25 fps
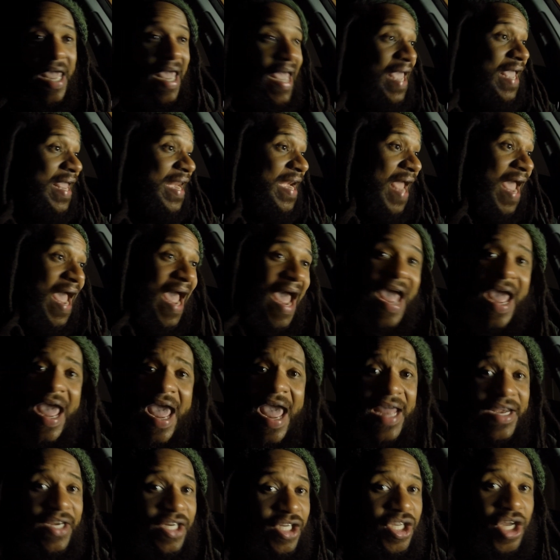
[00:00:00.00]
and I
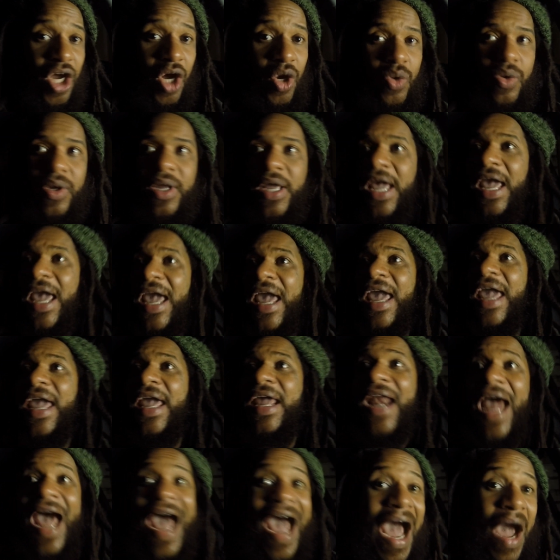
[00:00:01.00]
had to go.
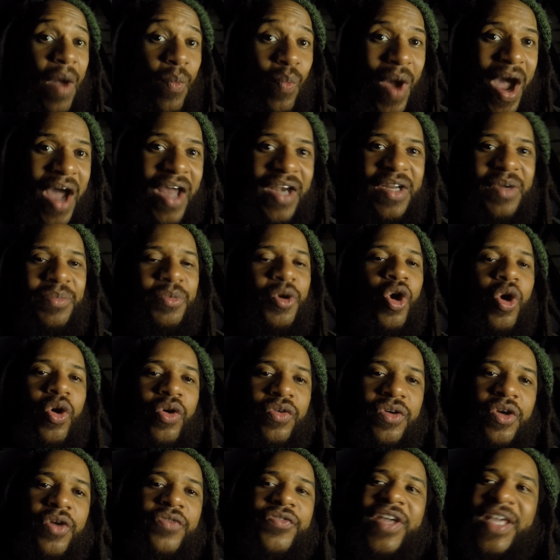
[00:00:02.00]
And I wound up
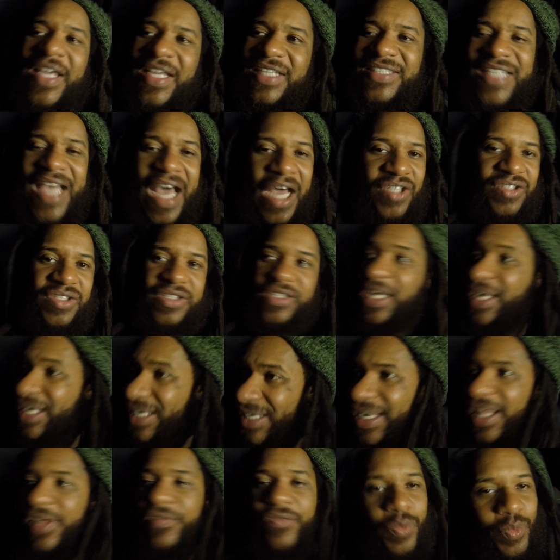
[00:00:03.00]
going over his house,
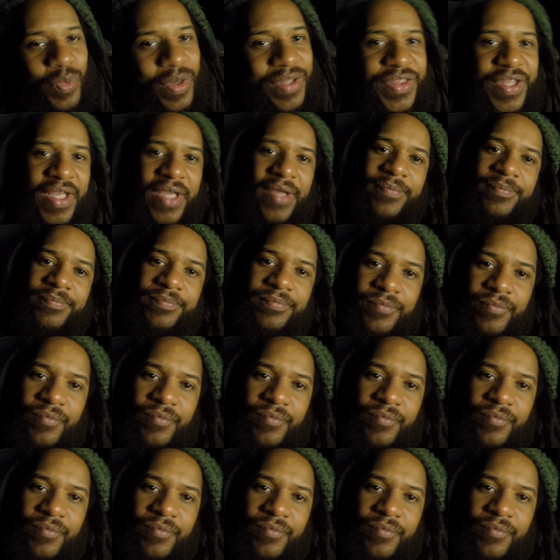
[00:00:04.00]
living with him.